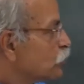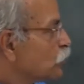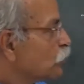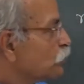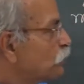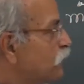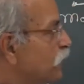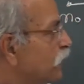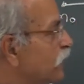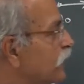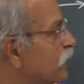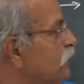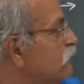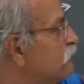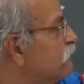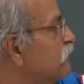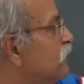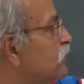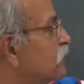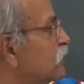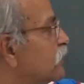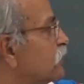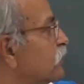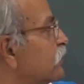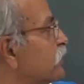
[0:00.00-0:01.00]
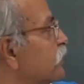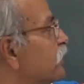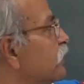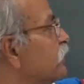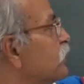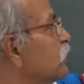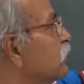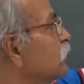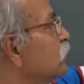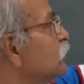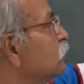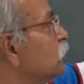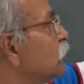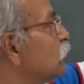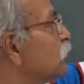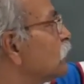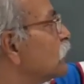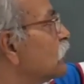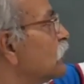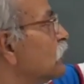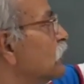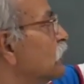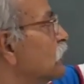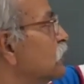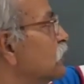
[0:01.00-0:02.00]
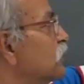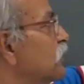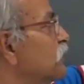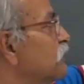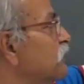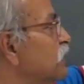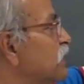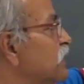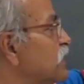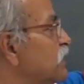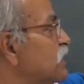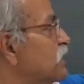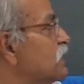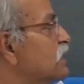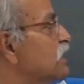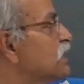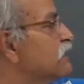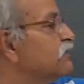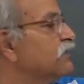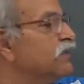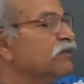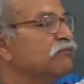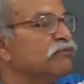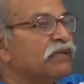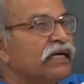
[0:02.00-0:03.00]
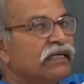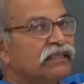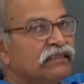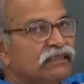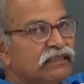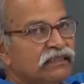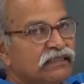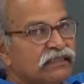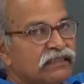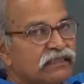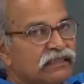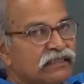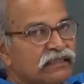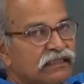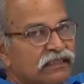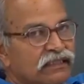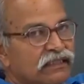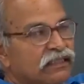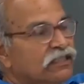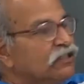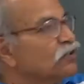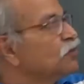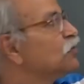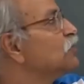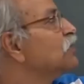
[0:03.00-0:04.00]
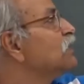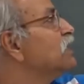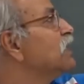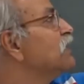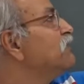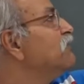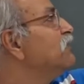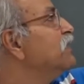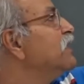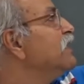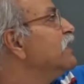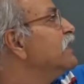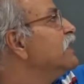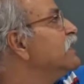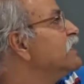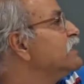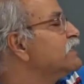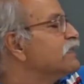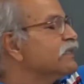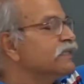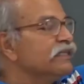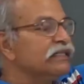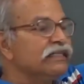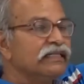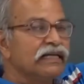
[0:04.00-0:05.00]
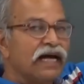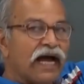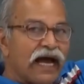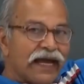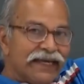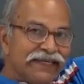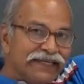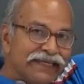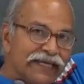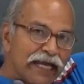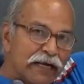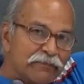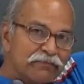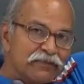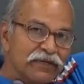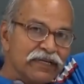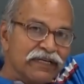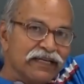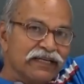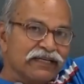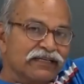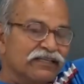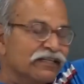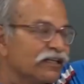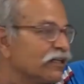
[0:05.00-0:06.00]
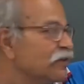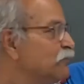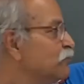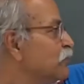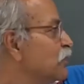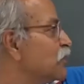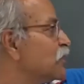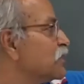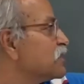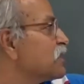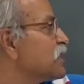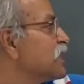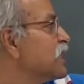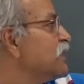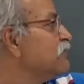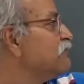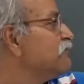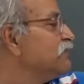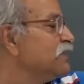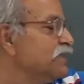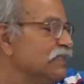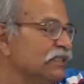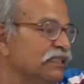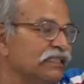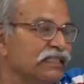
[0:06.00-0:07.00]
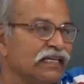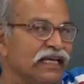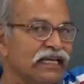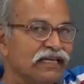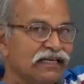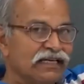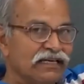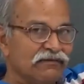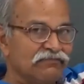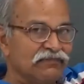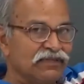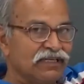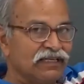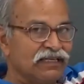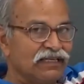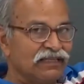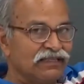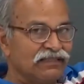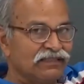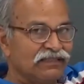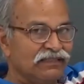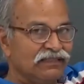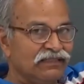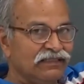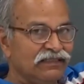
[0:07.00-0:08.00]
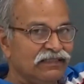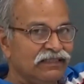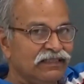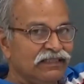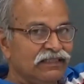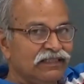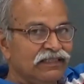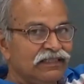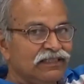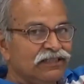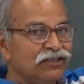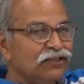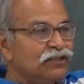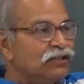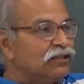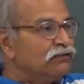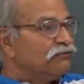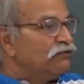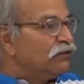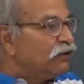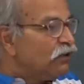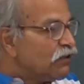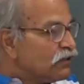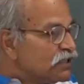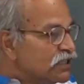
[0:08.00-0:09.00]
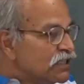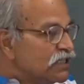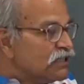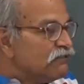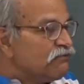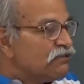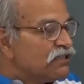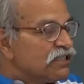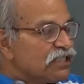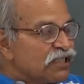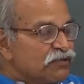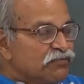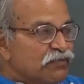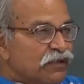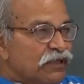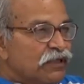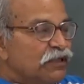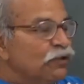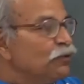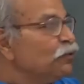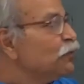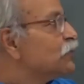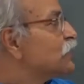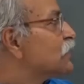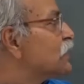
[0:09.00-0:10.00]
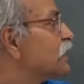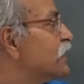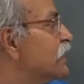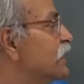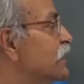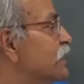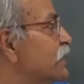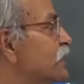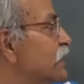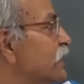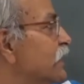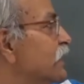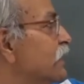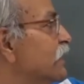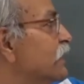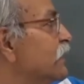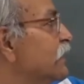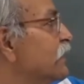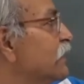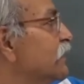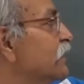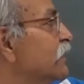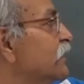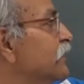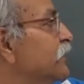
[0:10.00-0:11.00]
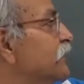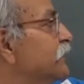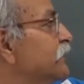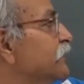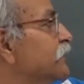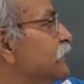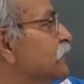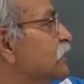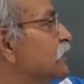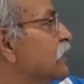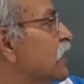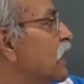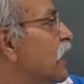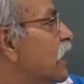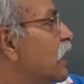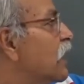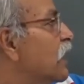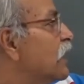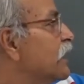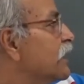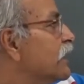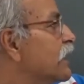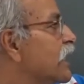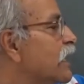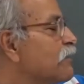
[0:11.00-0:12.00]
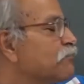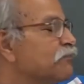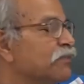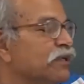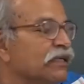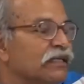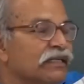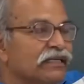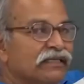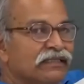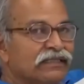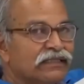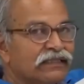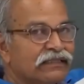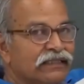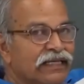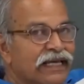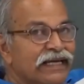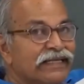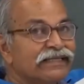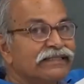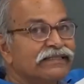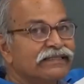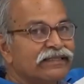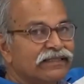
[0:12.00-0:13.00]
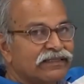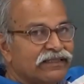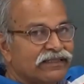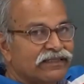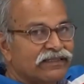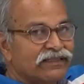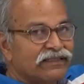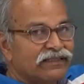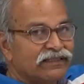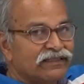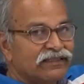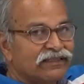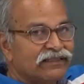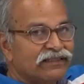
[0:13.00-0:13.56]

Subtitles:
to begin with, your dv dt is given by this. So, dv is in I cap direction because f is in I cap direction. So, the velocity which is produced is in I cap direction, x direction,